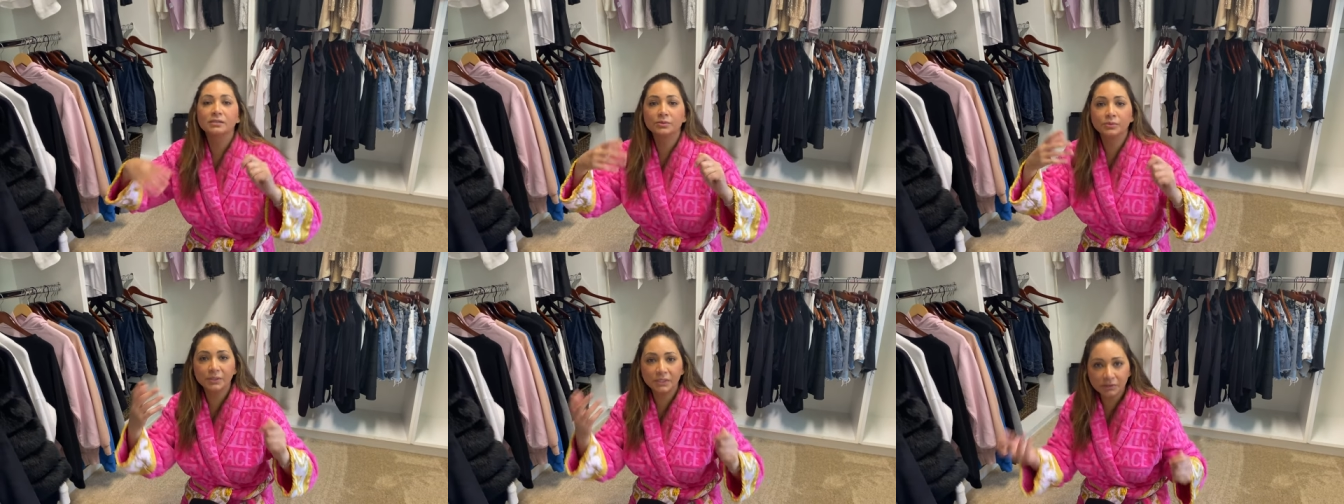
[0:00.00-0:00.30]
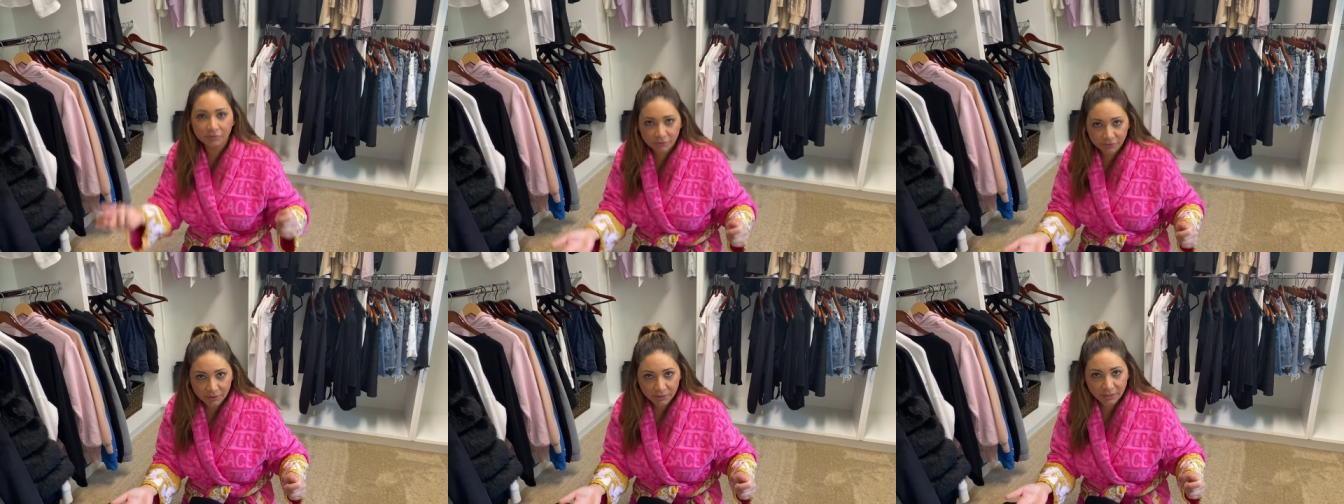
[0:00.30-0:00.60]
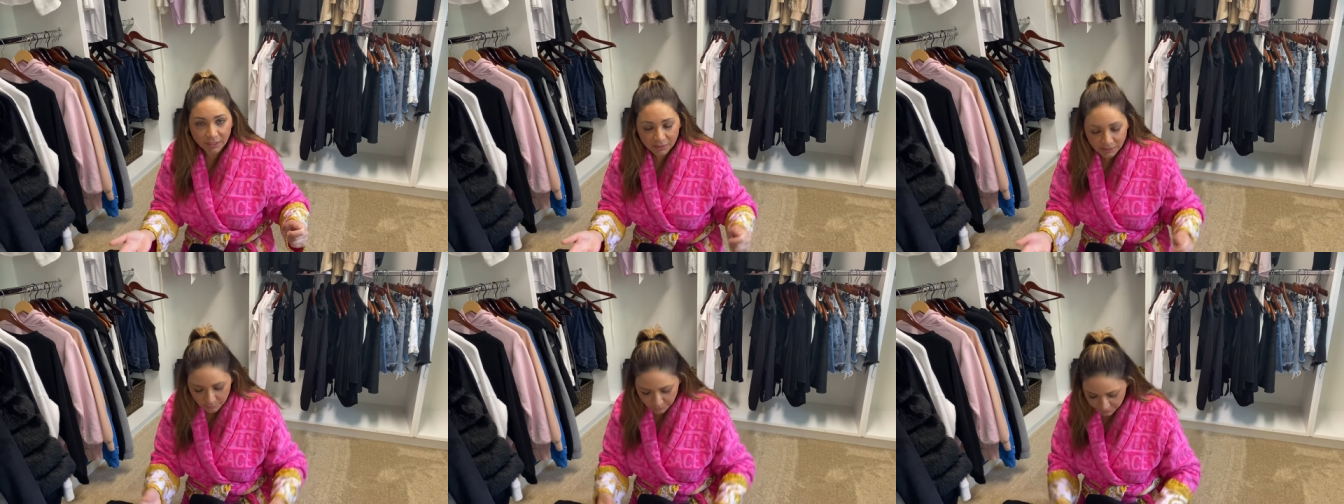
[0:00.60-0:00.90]
waiting for the
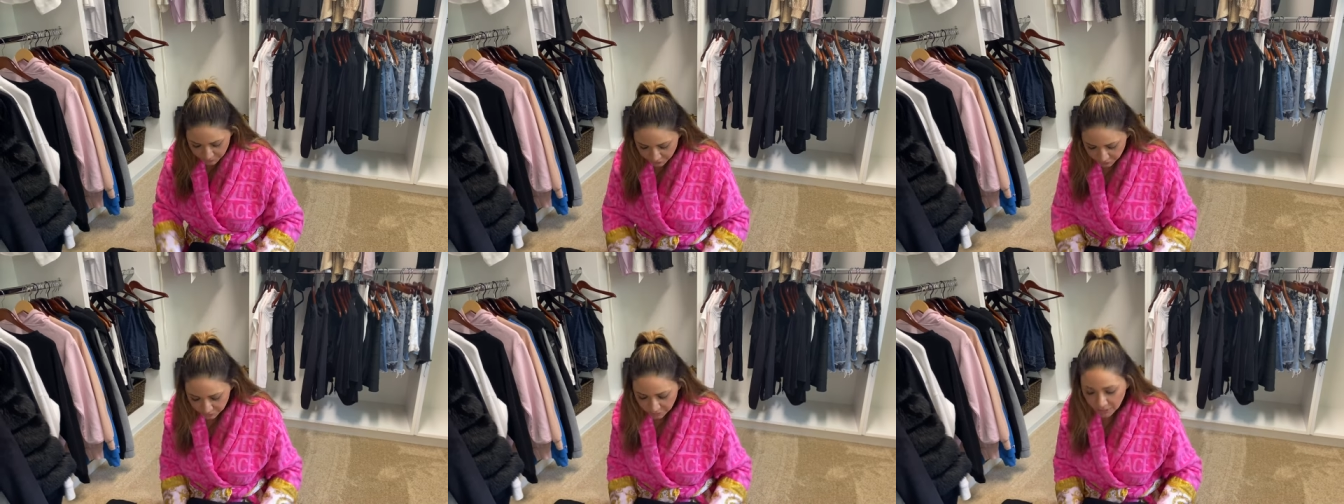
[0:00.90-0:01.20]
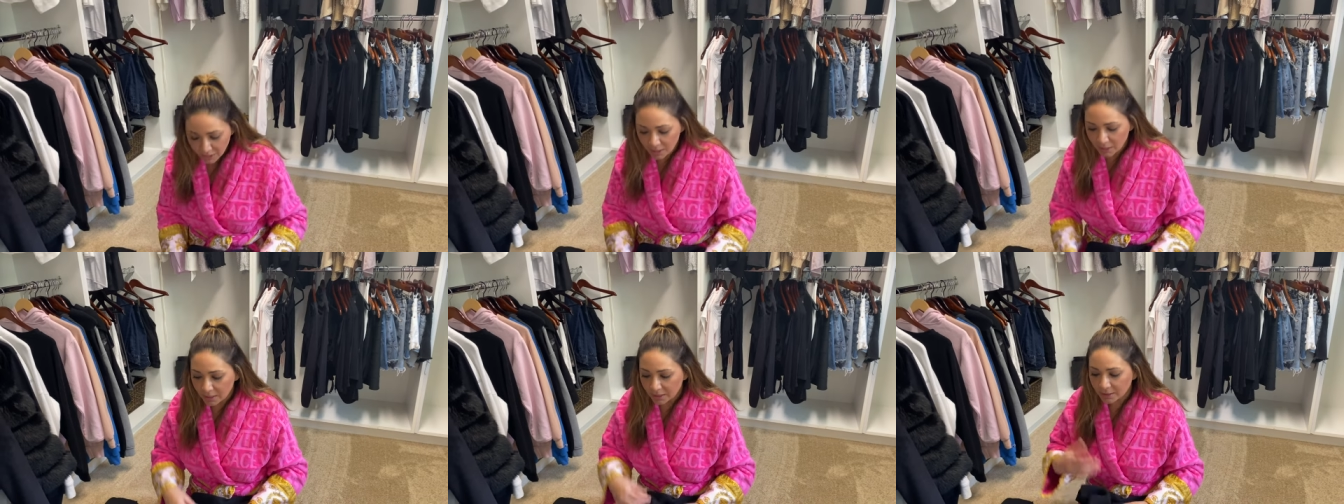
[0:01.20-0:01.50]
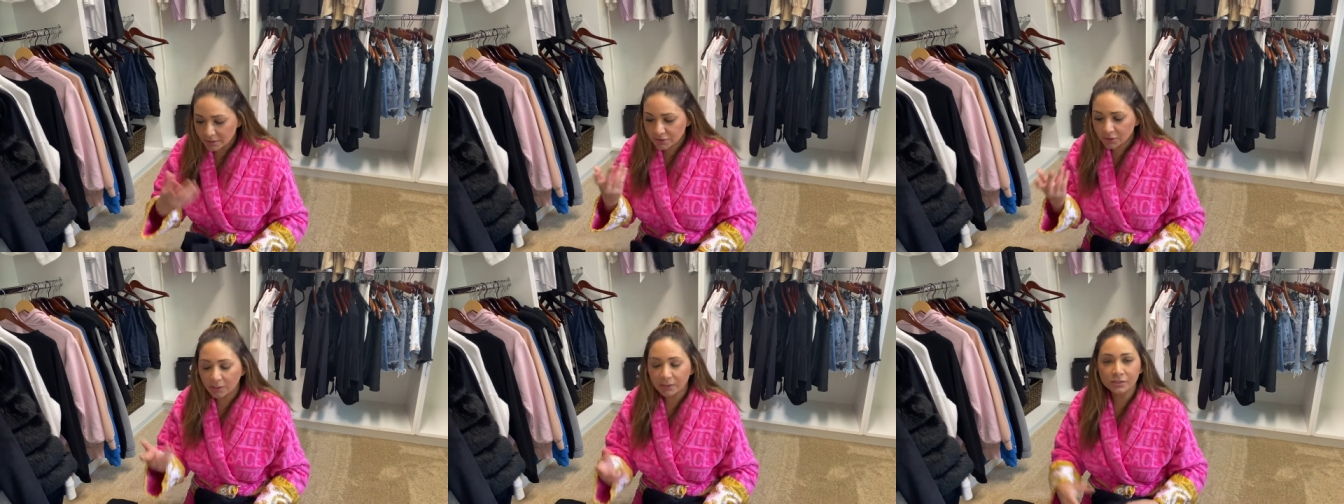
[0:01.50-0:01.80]
next patient
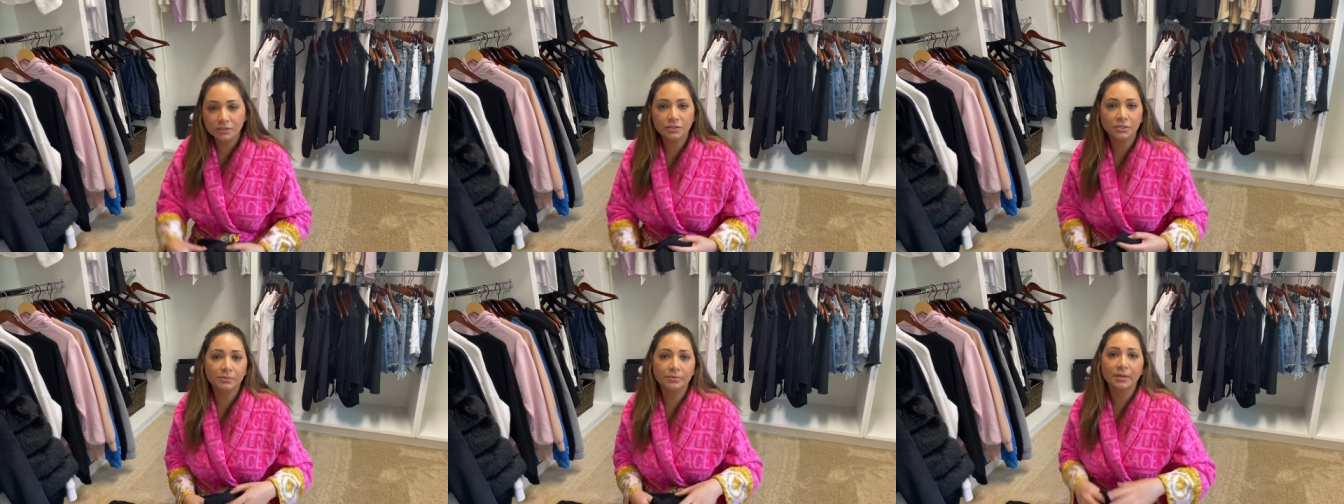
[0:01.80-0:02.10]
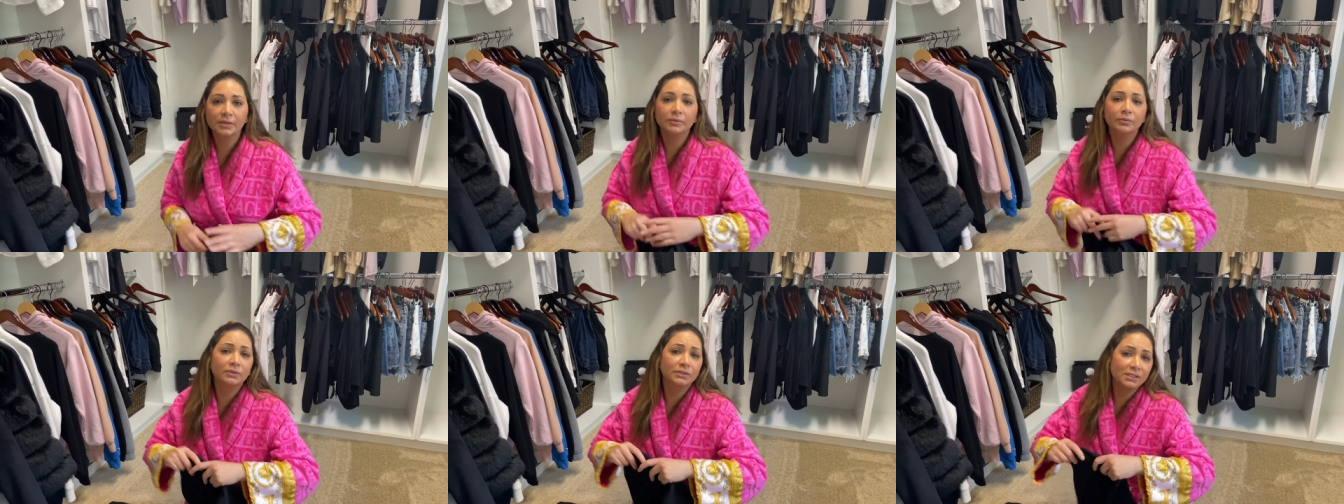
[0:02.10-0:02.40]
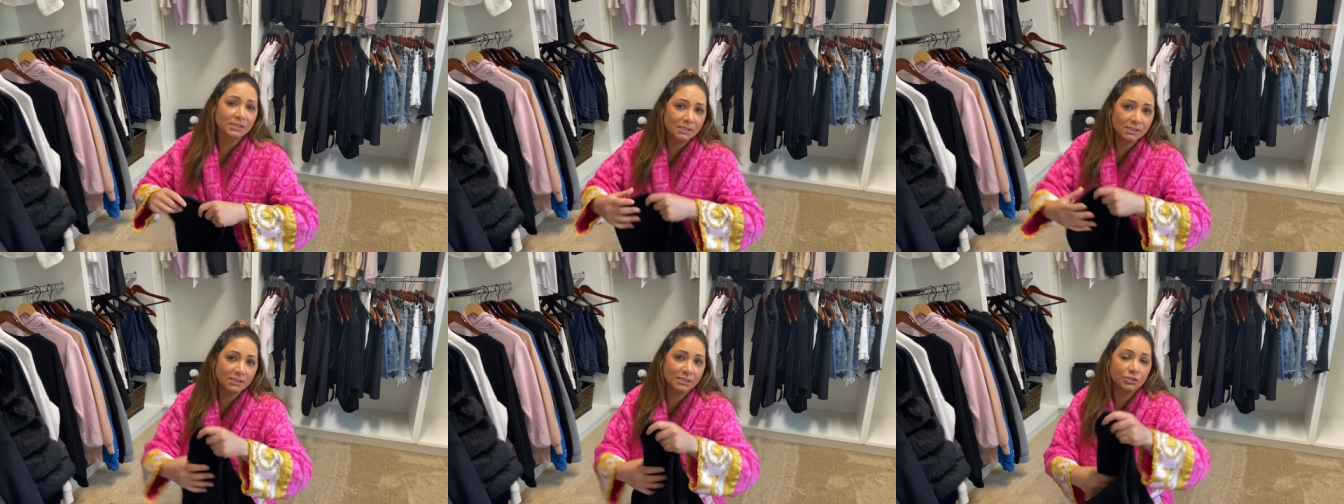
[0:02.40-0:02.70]
and talking to him about, well,
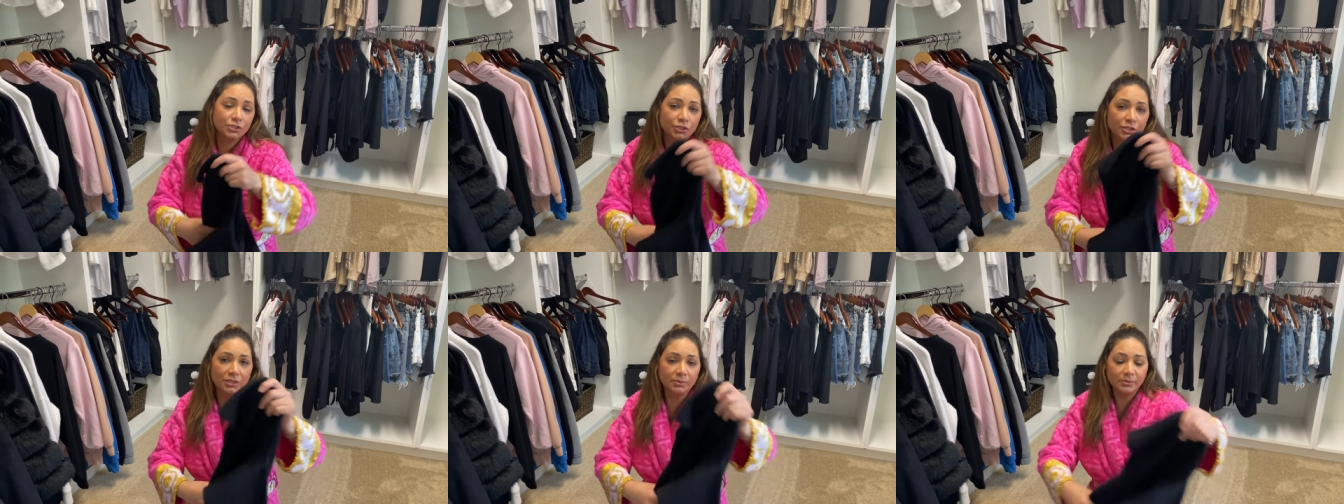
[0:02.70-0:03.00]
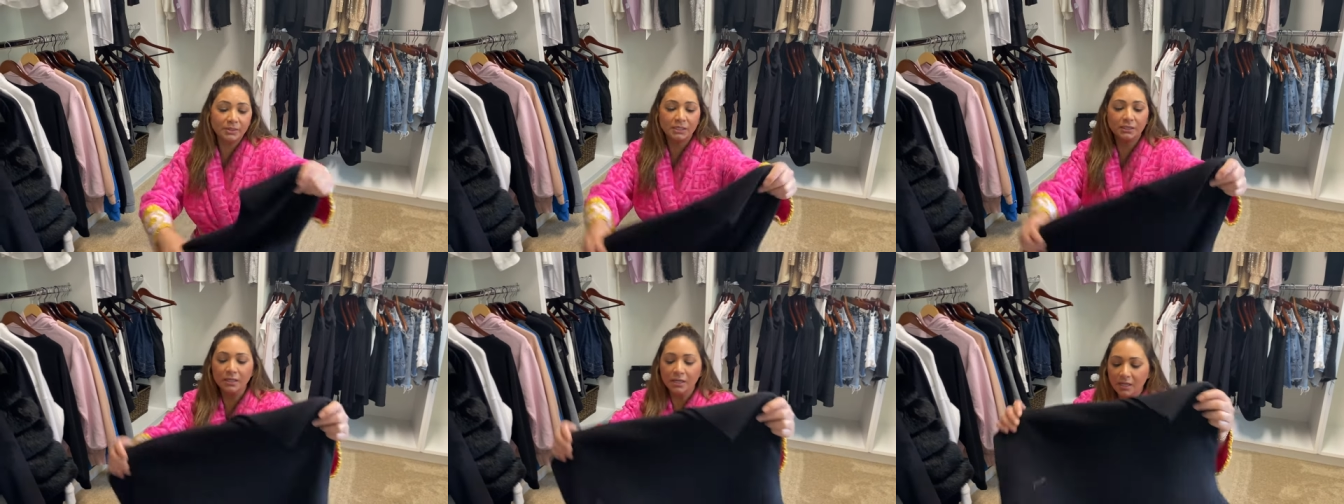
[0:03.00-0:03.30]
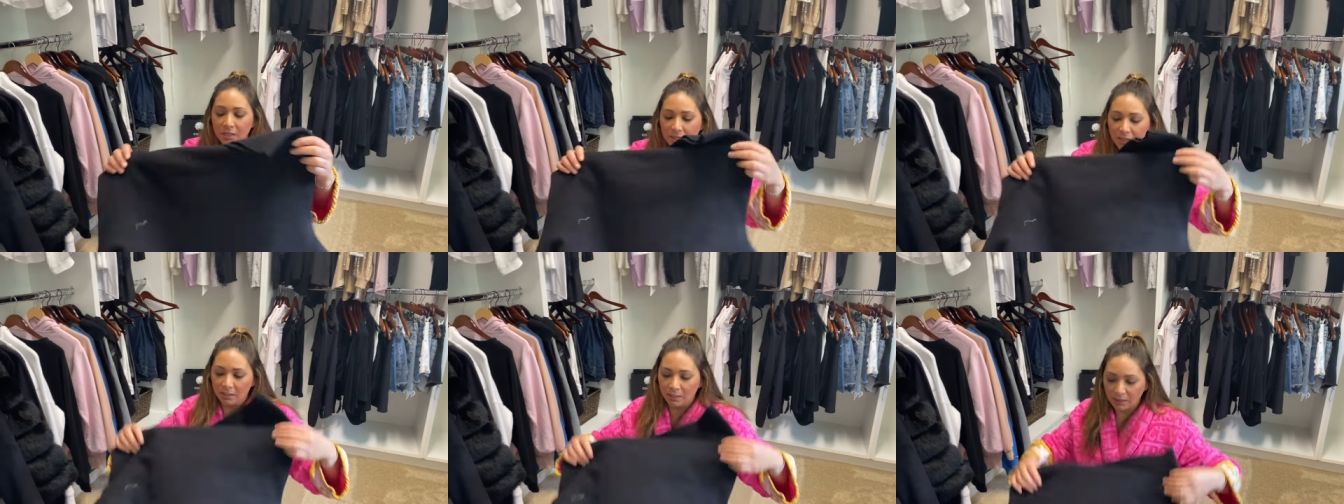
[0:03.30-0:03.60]
this is a treatment
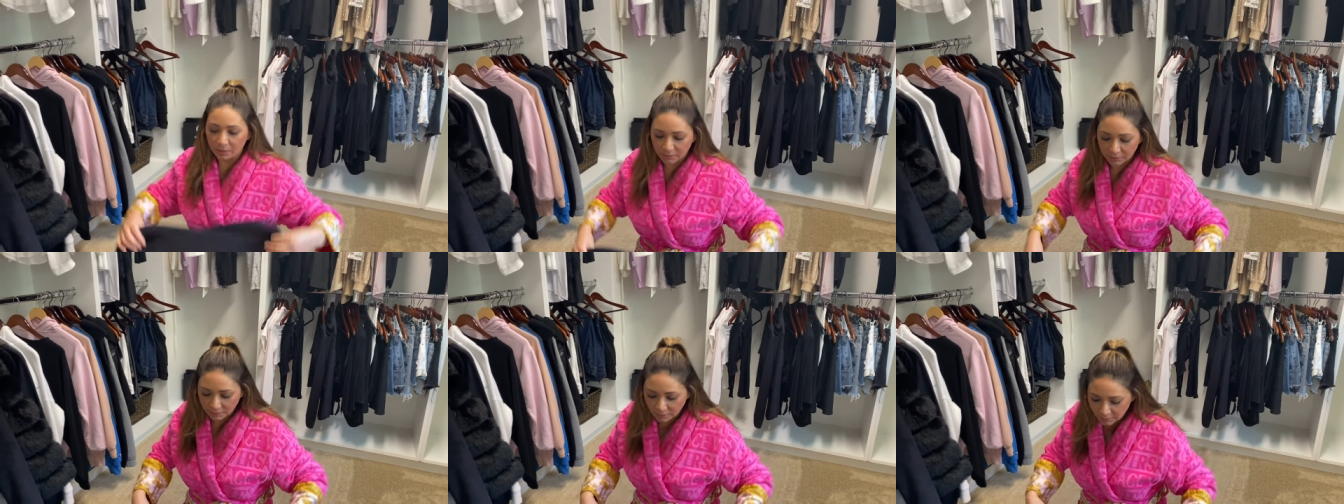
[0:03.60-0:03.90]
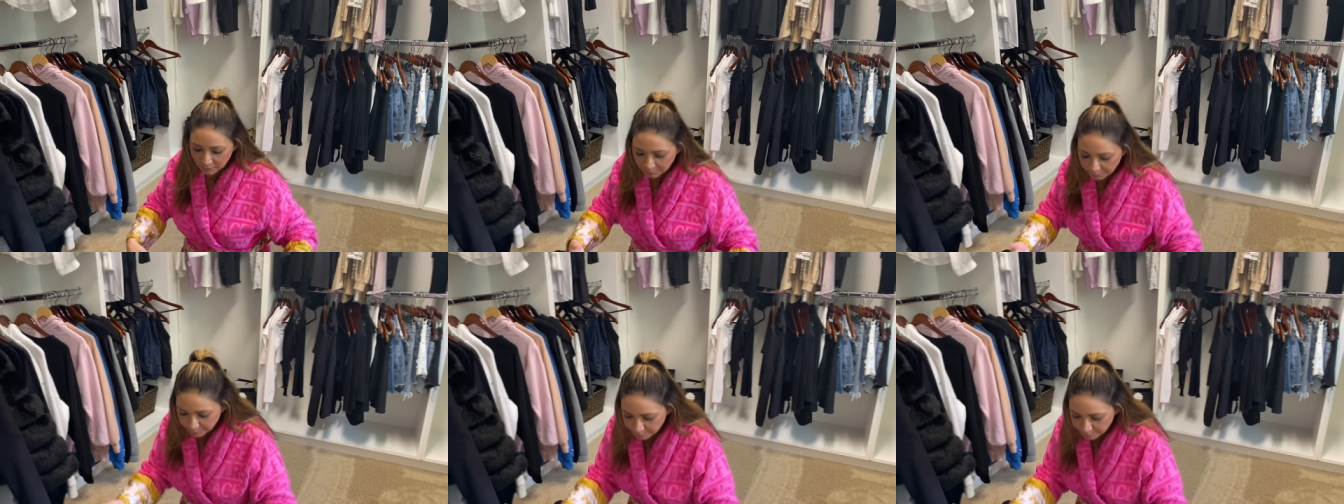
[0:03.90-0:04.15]
uh, like